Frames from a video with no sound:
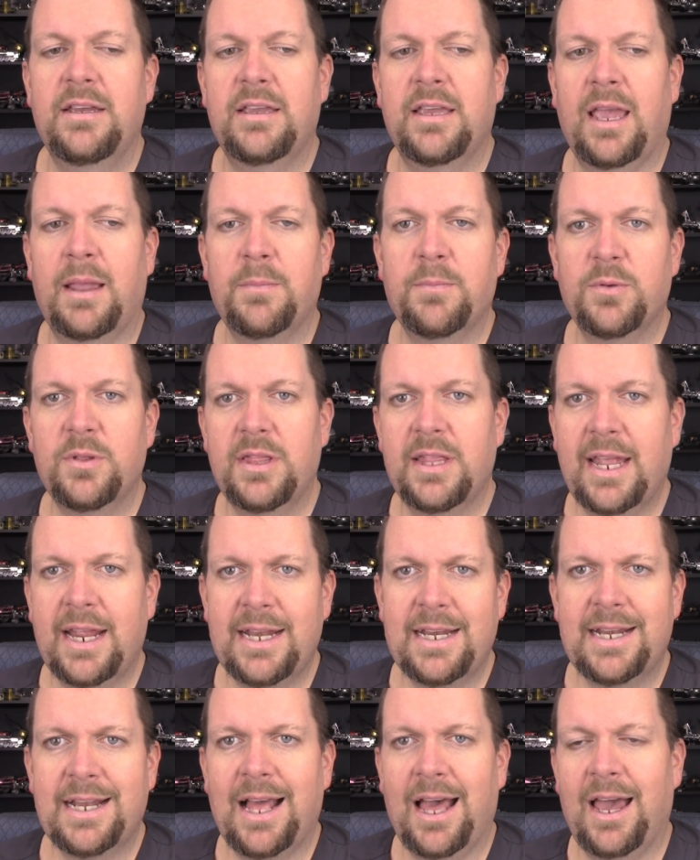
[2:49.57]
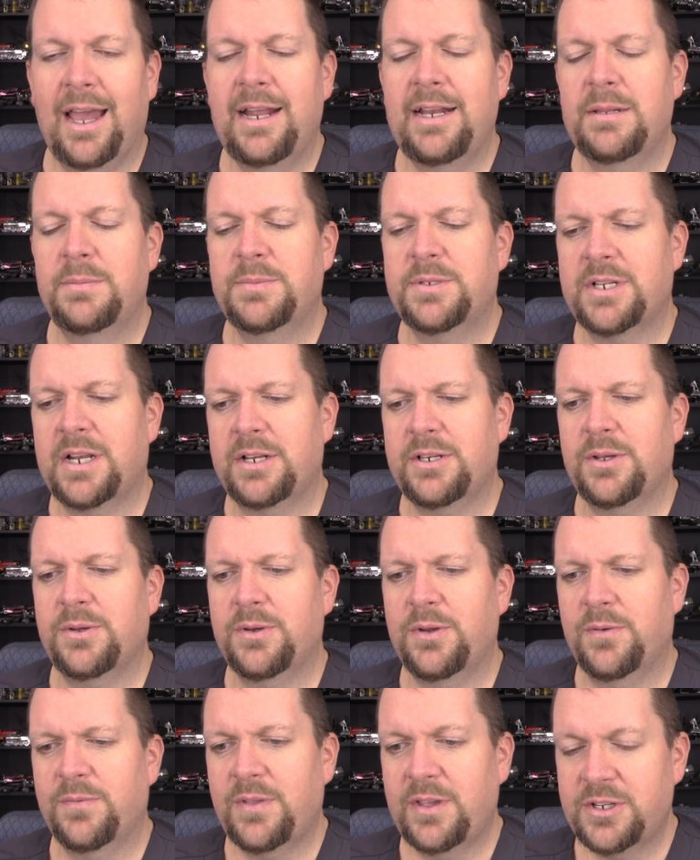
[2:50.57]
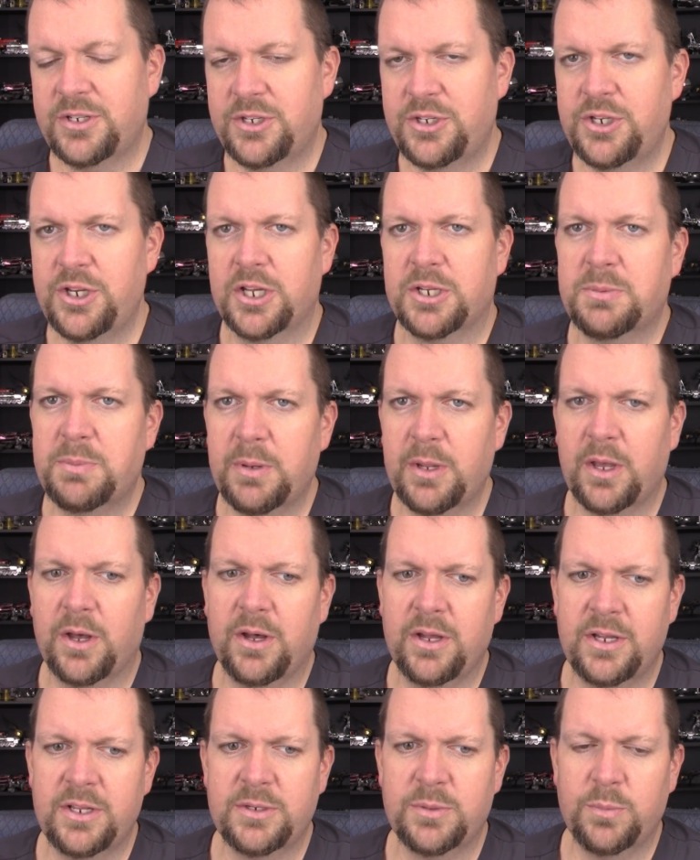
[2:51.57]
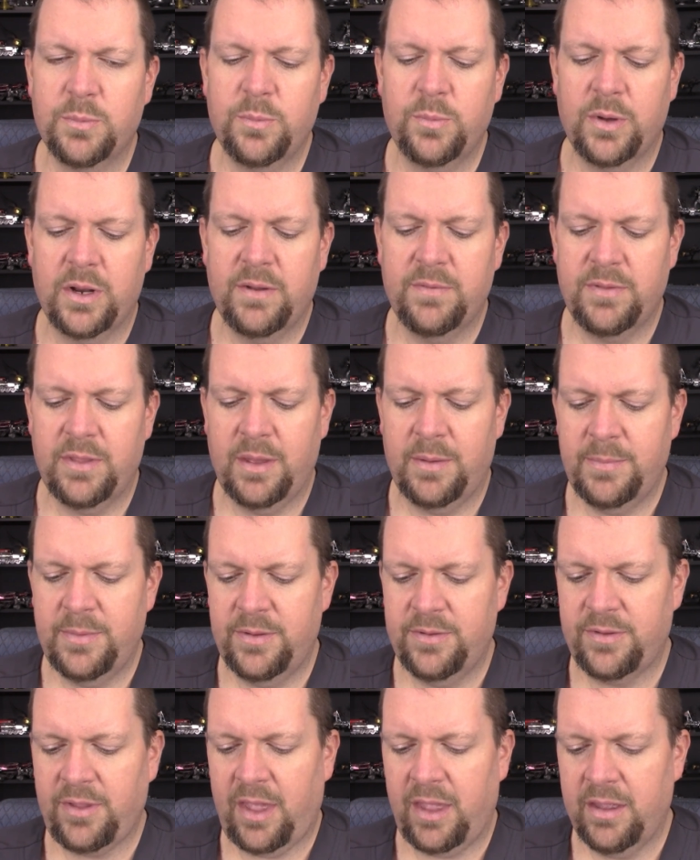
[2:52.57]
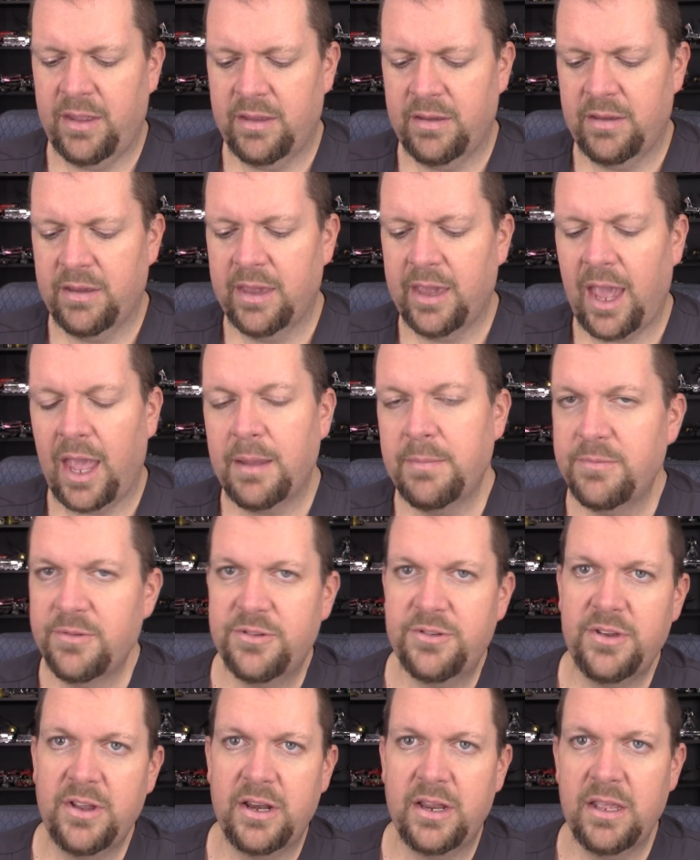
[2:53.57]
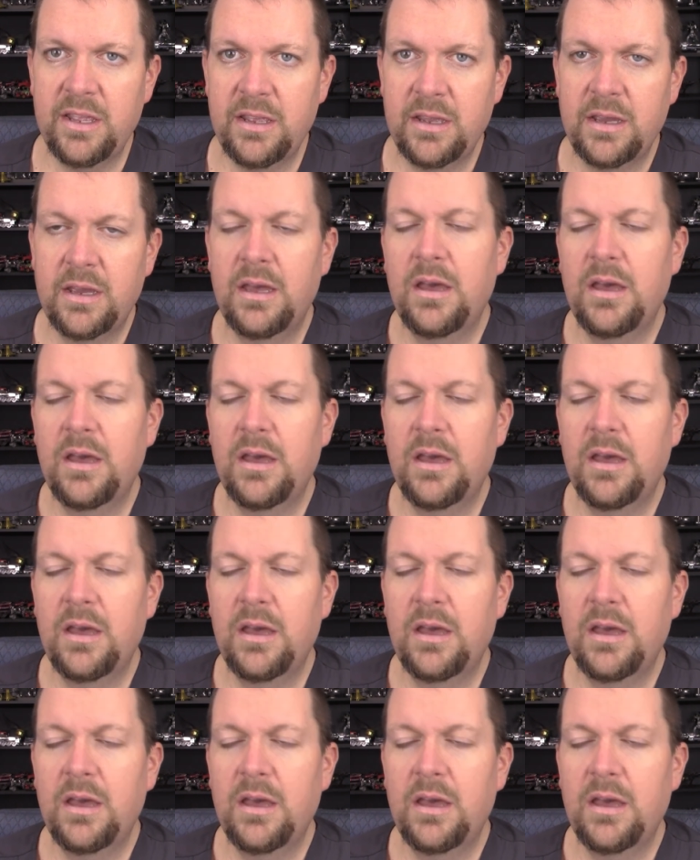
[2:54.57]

game related items, and I don't know if that's just because one of them is a Game City